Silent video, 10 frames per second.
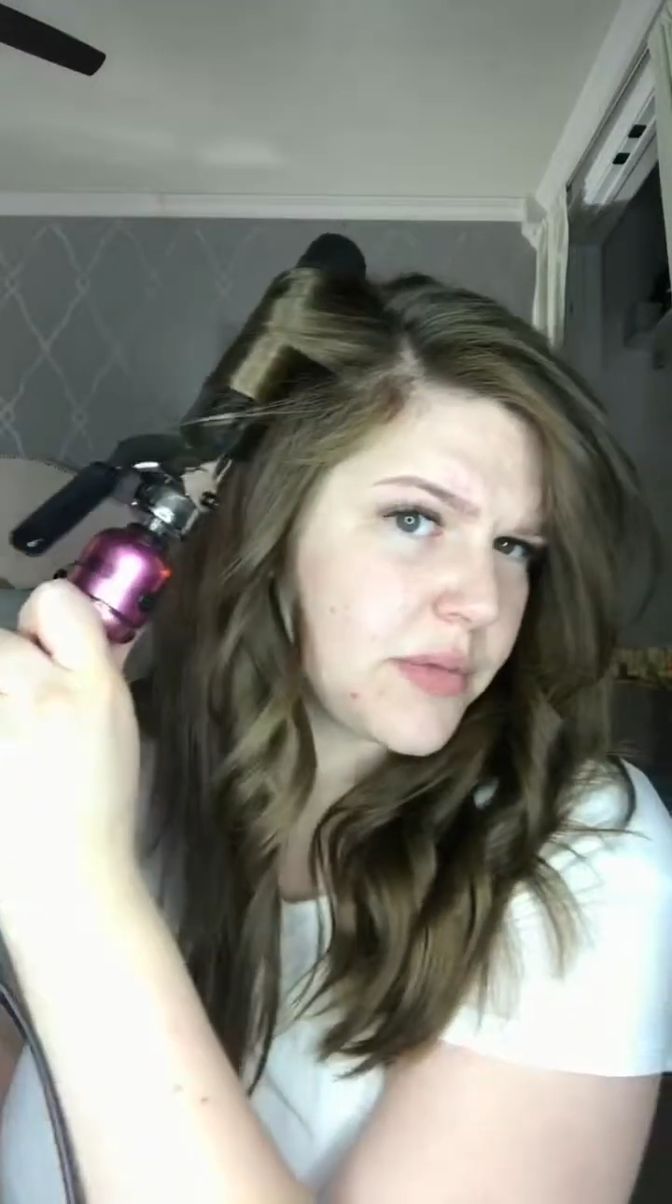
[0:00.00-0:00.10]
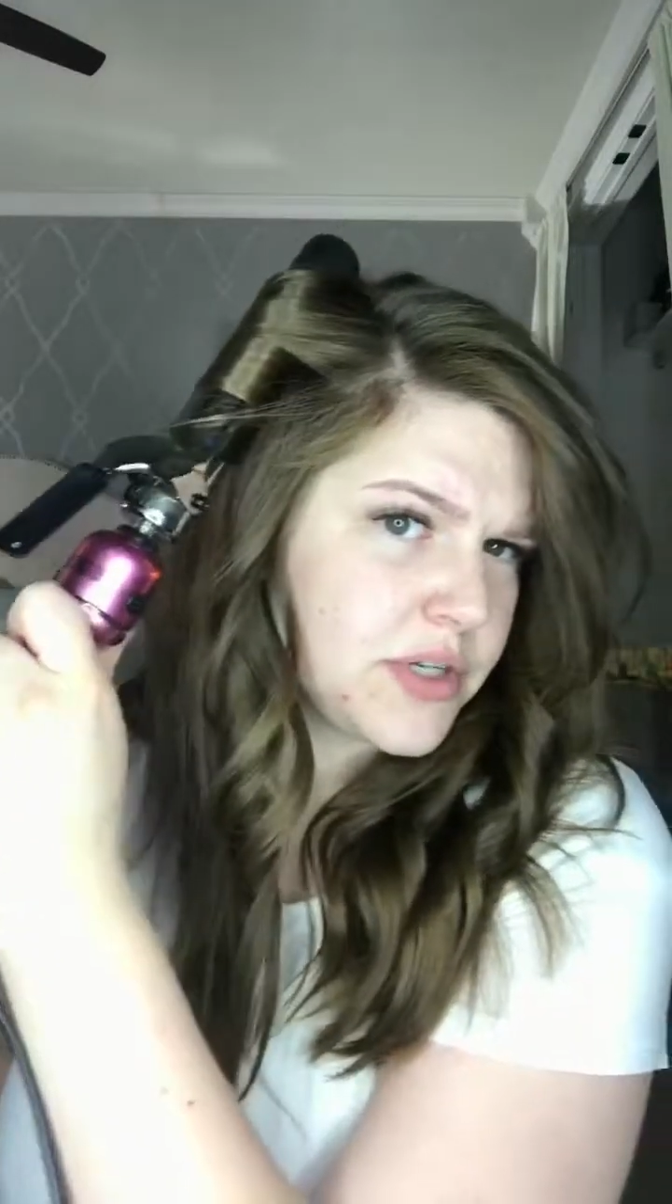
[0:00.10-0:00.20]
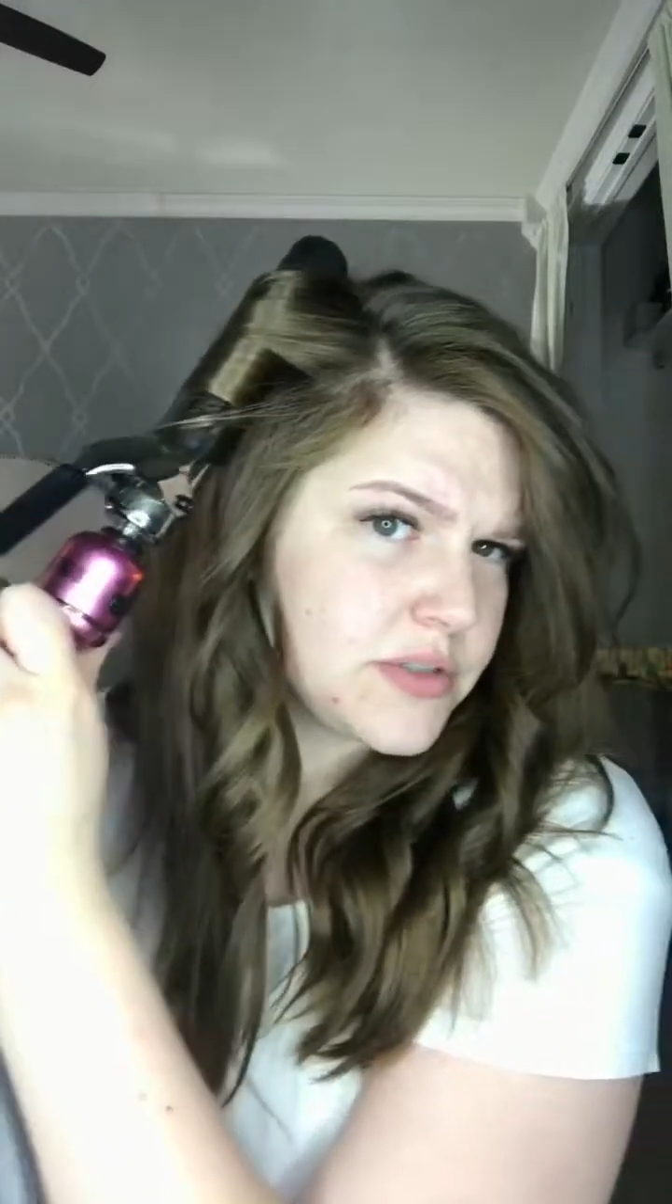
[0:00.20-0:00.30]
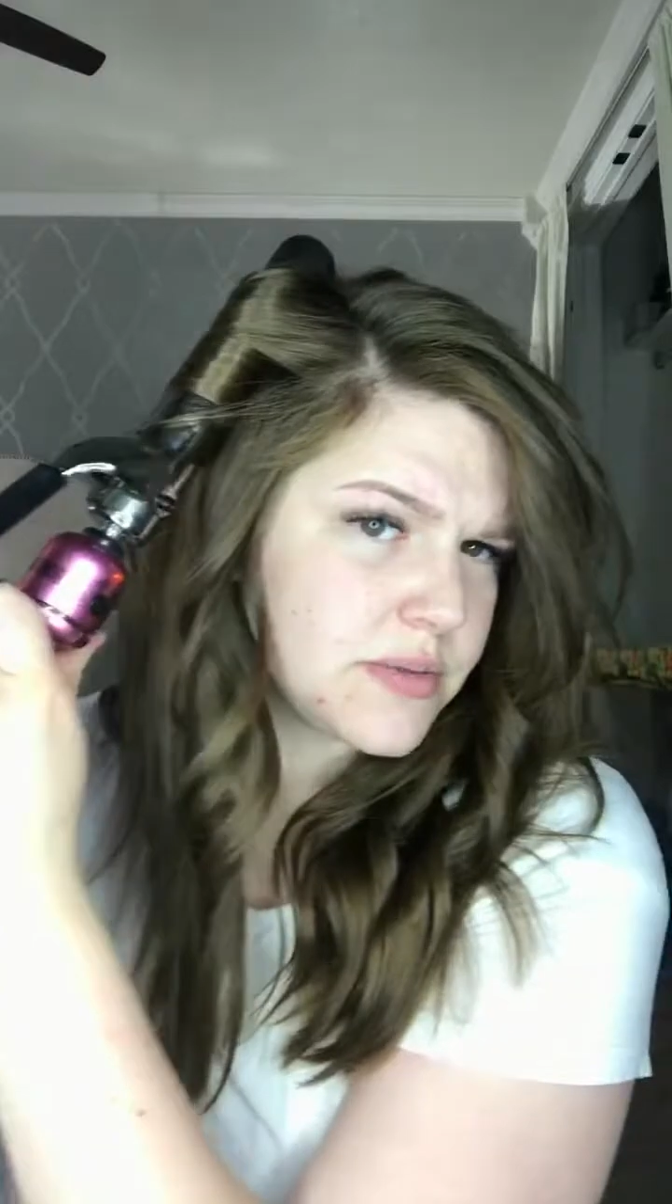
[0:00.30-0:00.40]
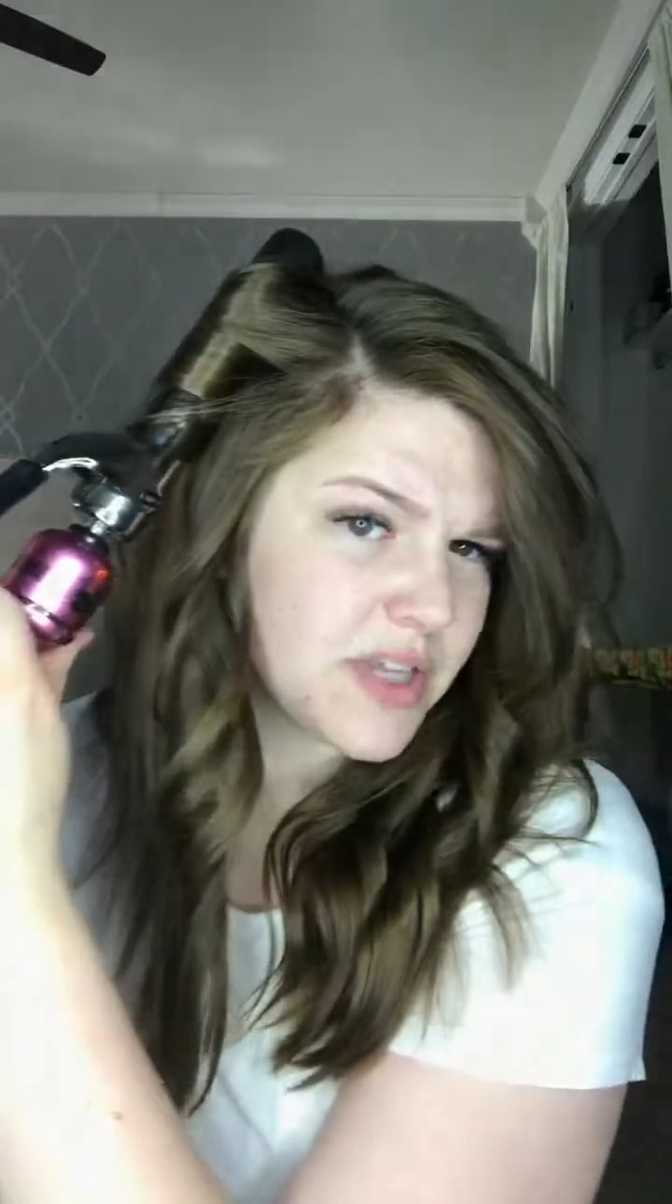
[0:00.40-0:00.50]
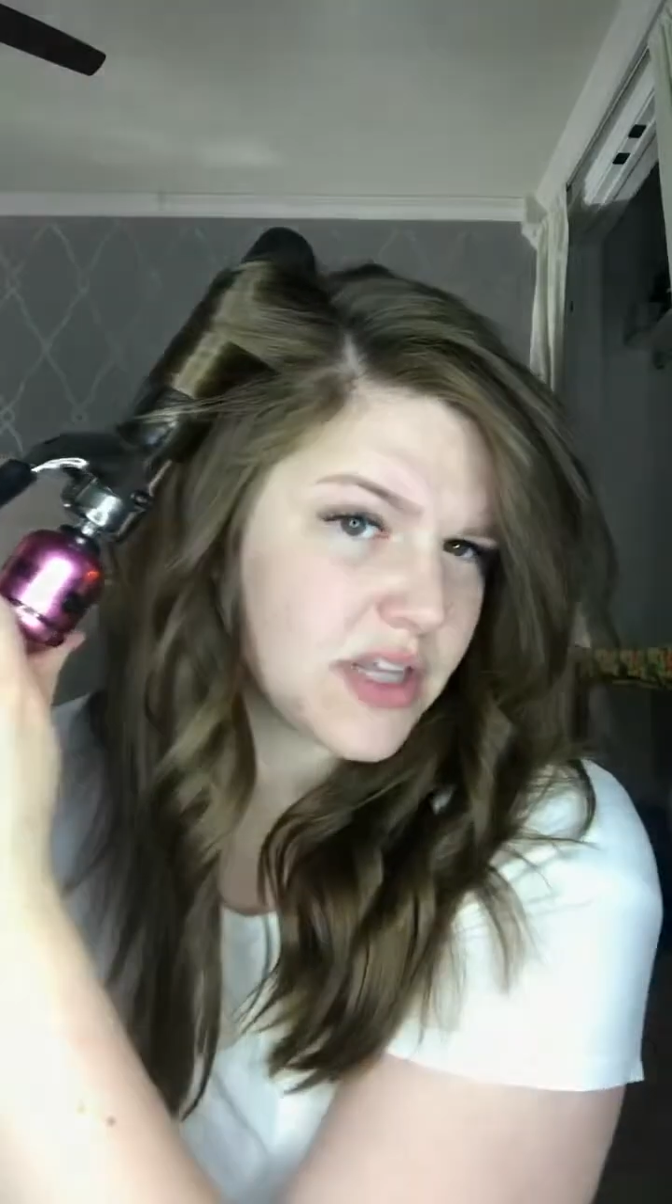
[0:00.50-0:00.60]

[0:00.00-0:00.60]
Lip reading: going to do something